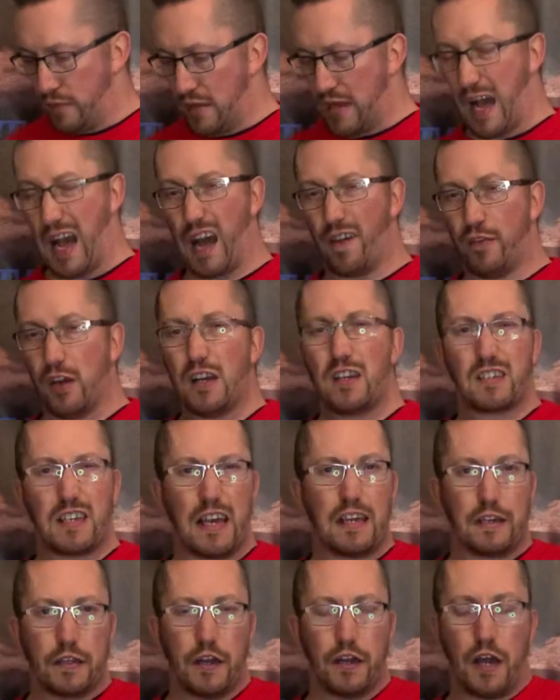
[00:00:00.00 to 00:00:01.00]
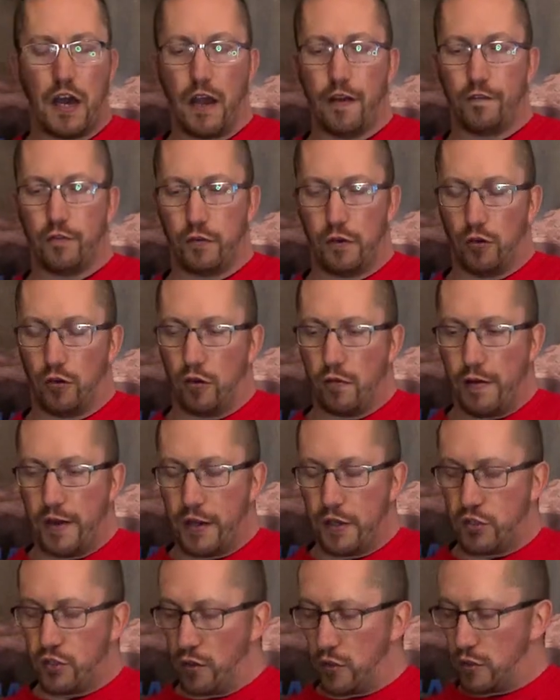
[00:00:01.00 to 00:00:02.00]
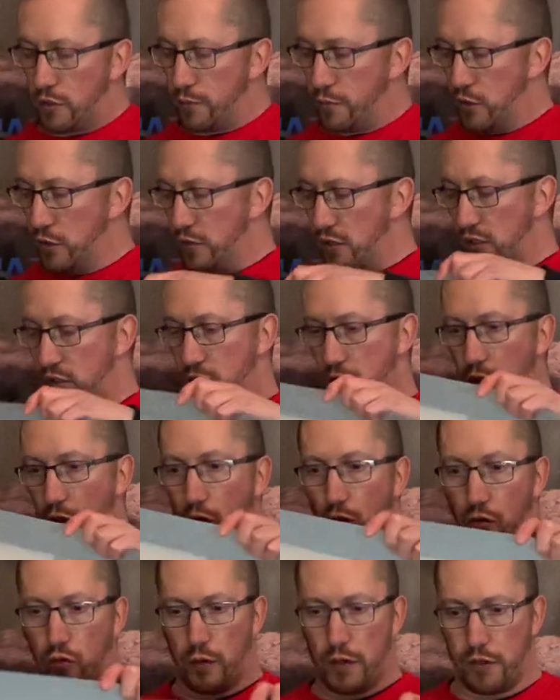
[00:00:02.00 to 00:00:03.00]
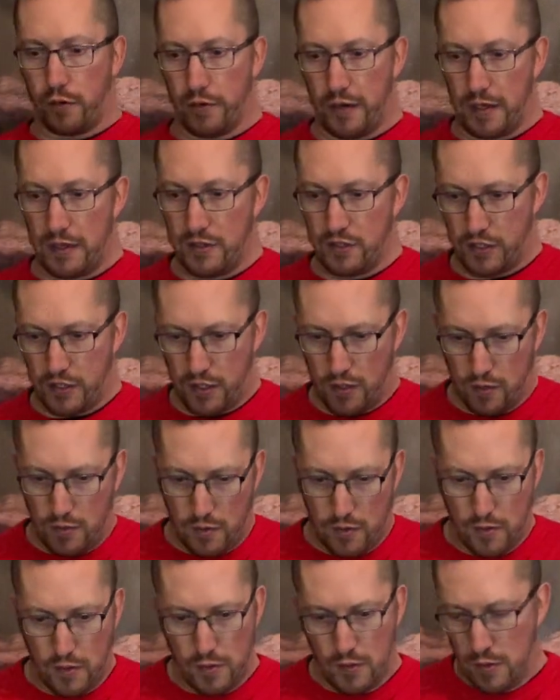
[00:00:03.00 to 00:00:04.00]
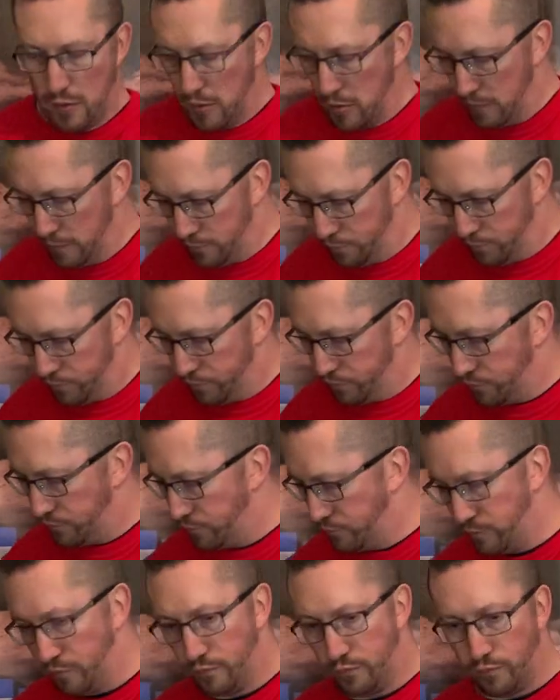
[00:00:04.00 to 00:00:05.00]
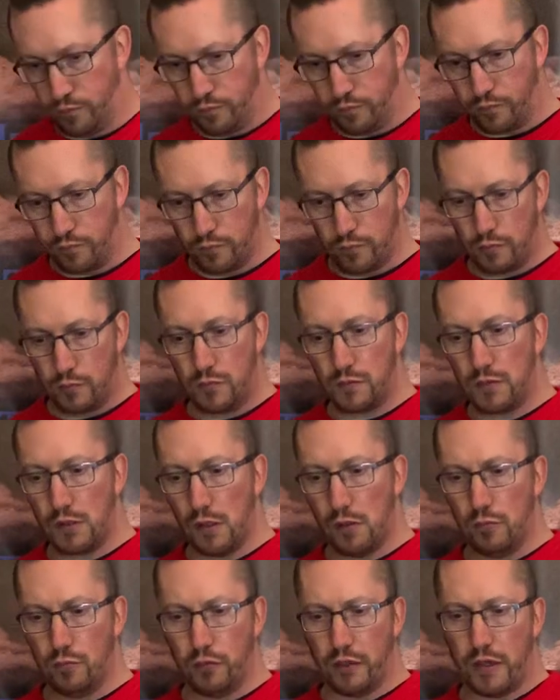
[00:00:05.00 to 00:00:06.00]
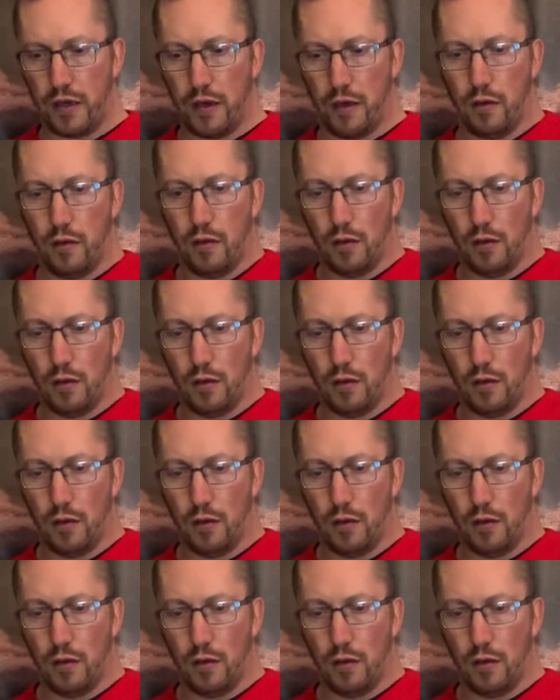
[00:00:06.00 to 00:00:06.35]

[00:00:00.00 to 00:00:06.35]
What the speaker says: I have taken a knife to it already, so I can do this a lot quicker and easier. Oh dear.